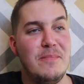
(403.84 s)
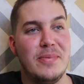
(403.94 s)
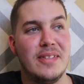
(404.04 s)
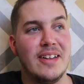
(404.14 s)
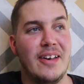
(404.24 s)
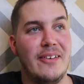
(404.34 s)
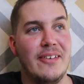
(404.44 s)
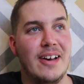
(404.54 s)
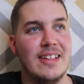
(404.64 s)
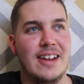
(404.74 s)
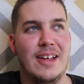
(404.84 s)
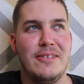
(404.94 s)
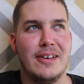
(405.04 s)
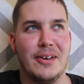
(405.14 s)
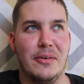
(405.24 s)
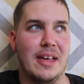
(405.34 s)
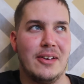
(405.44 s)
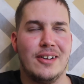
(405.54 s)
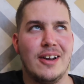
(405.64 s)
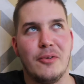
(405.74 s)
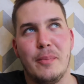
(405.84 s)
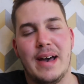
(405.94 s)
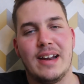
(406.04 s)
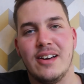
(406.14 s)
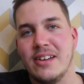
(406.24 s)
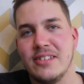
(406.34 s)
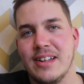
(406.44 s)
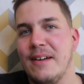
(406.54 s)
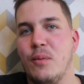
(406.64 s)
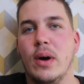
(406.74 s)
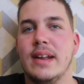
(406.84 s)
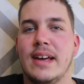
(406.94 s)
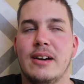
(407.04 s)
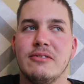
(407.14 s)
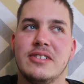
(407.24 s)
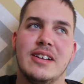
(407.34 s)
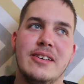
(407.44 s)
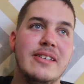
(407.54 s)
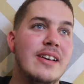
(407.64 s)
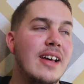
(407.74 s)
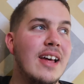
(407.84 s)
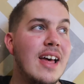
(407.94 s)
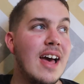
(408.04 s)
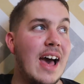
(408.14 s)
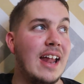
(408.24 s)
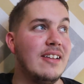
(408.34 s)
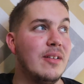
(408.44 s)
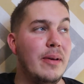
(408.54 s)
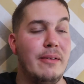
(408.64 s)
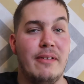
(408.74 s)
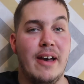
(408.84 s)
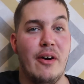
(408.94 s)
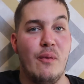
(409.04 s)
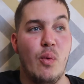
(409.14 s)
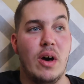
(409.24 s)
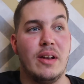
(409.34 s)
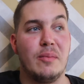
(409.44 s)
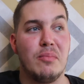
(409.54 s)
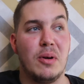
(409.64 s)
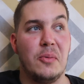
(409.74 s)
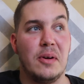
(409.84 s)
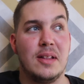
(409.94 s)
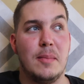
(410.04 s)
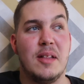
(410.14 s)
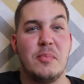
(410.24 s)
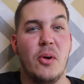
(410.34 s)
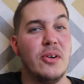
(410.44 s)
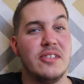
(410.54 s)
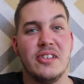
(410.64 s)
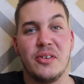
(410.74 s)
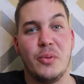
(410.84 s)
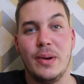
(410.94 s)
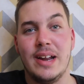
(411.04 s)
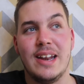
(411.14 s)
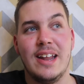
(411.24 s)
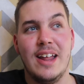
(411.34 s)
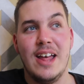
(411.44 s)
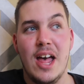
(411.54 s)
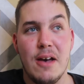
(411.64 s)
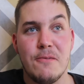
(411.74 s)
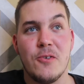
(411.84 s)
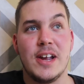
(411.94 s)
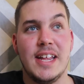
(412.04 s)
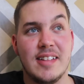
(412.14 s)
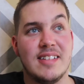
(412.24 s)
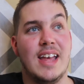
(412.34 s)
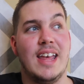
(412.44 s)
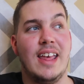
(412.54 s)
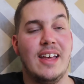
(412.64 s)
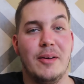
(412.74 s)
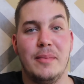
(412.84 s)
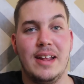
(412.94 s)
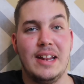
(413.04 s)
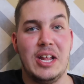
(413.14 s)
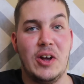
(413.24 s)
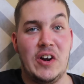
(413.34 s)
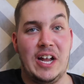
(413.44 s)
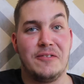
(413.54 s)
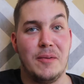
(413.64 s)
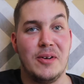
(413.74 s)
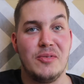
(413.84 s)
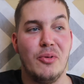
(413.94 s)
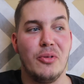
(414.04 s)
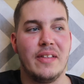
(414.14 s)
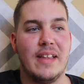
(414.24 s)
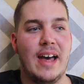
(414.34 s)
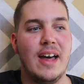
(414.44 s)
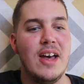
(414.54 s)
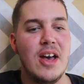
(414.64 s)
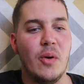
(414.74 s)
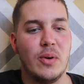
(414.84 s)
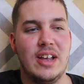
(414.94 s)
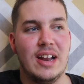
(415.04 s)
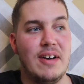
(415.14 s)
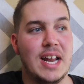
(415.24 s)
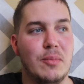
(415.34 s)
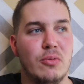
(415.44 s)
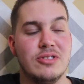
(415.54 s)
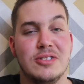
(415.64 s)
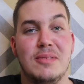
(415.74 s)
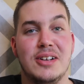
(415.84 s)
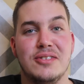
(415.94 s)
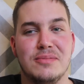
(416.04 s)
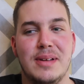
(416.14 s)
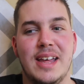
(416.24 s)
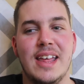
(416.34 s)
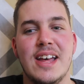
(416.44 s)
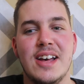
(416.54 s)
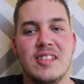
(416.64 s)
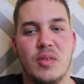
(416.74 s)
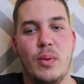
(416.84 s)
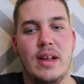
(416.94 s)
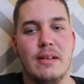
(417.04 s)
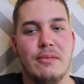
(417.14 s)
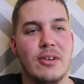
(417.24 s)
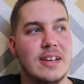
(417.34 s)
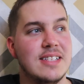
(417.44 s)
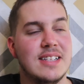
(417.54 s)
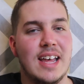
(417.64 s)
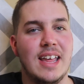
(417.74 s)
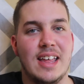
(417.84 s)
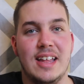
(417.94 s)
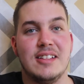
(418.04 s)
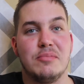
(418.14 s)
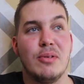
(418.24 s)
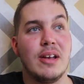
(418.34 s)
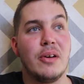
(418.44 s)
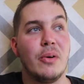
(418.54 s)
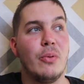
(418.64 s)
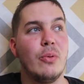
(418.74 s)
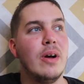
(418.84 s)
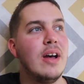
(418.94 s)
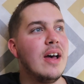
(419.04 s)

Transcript: So I don't know if you can call that good luck or bad luck, because I have won now. So, and to be fair, I've won probably one of the best prizes I could win. A free snake. I mean, you can't ask for much more than that. When you love animals as much as me, to win a free snake is pretty cool.